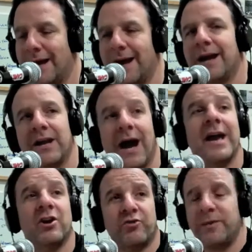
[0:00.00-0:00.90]
I,
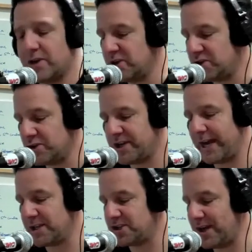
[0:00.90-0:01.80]
I agree because you're
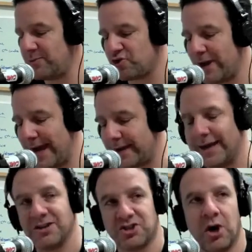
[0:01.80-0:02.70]
taking the same
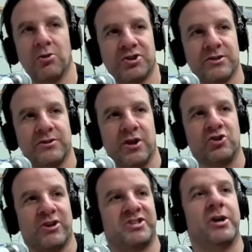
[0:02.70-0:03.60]
track as coach
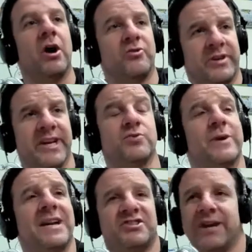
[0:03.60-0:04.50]
addressing other
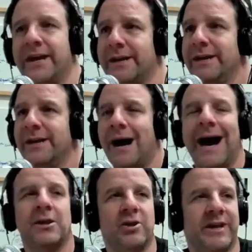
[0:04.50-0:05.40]
kids. When I say it,
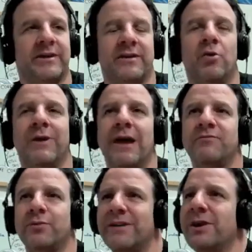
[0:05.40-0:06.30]
I look at oh,
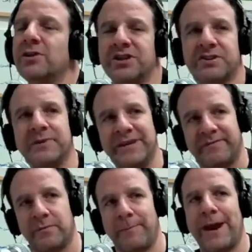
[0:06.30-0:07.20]
whenever I look at
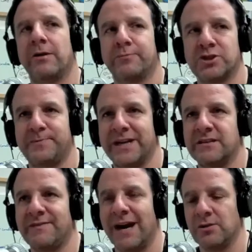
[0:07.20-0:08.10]
something from a parent
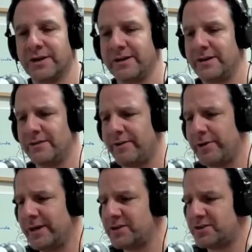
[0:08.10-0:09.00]
perspective, I look at it in a
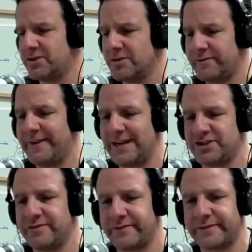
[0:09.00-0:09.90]
very insular
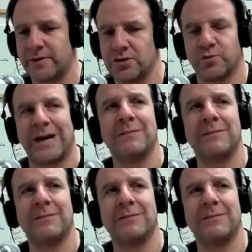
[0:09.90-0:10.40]
fashion first.